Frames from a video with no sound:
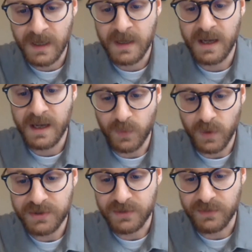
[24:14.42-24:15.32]
As
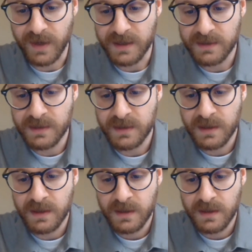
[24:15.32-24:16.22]
Walzer writes,
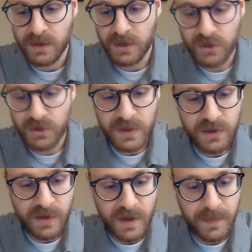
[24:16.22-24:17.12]
the Jew in
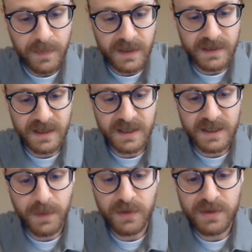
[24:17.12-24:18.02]
Europe is the
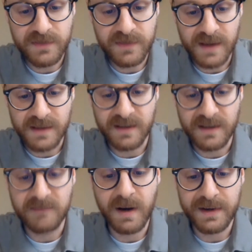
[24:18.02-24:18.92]
exposed face
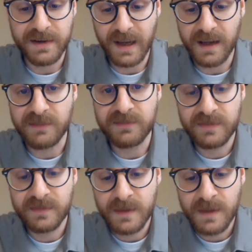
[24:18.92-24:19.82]
of modern life,
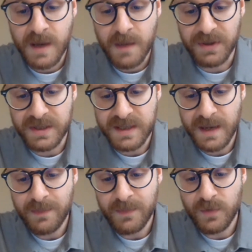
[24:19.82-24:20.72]
but the
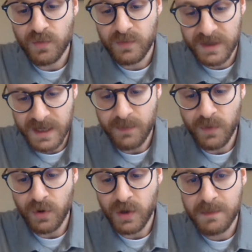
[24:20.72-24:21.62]
same
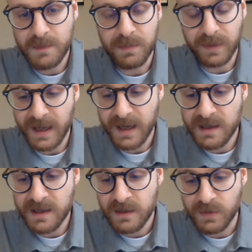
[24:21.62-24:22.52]
role can be played
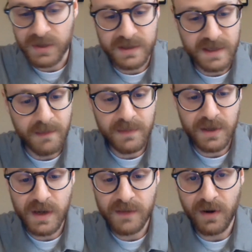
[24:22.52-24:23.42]
with the same
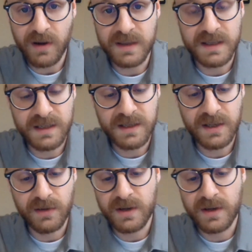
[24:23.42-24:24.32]
degree of authenticity
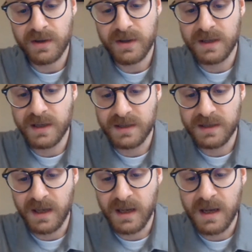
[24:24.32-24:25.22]
or
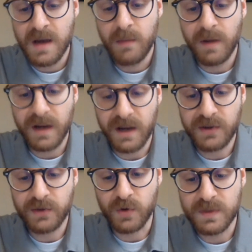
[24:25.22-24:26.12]
inauthenticity by other
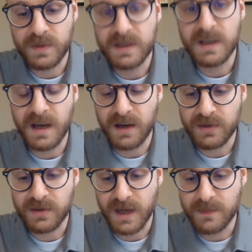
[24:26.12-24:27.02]
groups in other
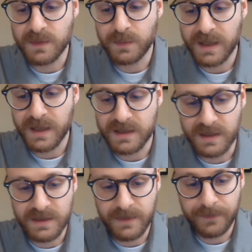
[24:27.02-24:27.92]
times and
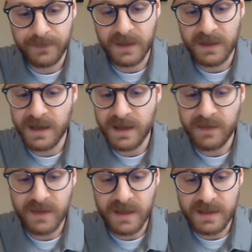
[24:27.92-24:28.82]
places. None of
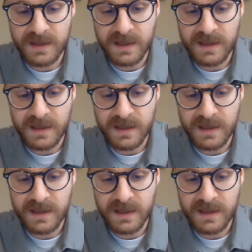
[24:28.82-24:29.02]
these